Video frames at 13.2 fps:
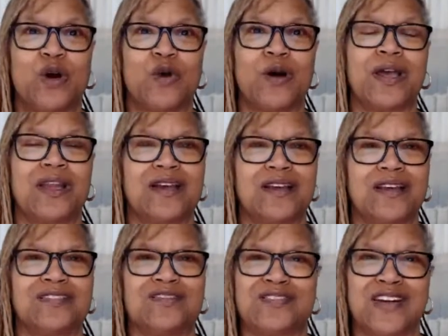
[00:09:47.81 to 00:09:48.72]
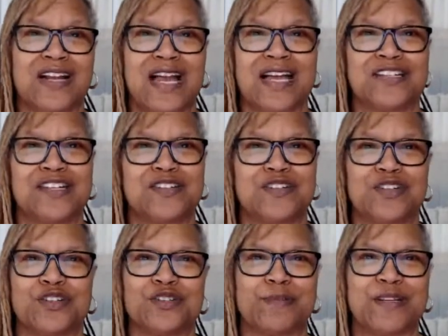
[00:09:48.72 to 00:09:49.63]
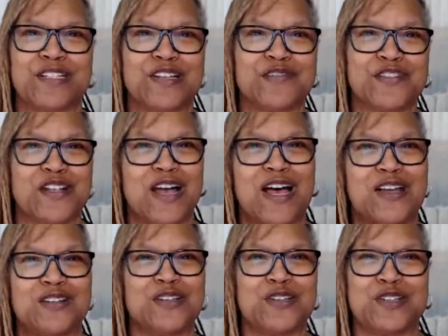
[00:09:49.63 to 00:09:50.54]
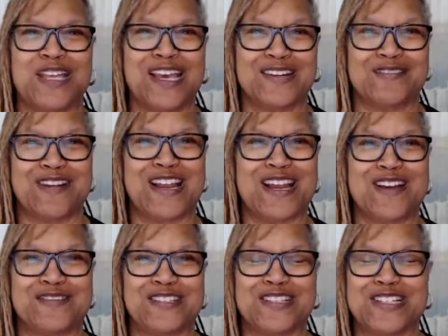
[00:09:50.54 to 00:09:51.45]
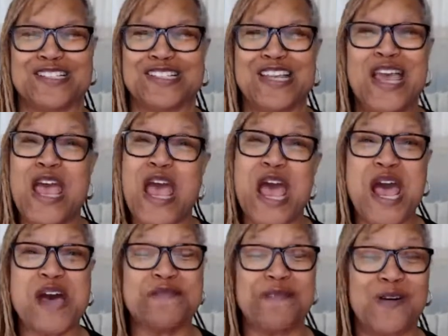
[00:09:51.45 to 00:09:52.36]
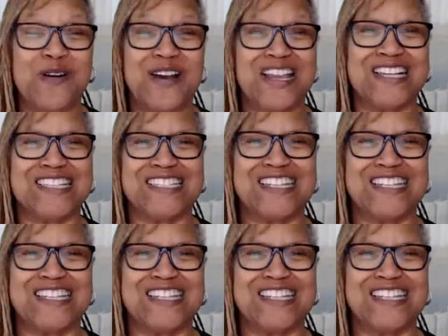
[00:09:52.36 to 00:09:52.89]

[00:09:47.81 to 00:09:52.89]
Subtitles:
Oh, and I forgot to introduce myself, so I'll do that right after this point.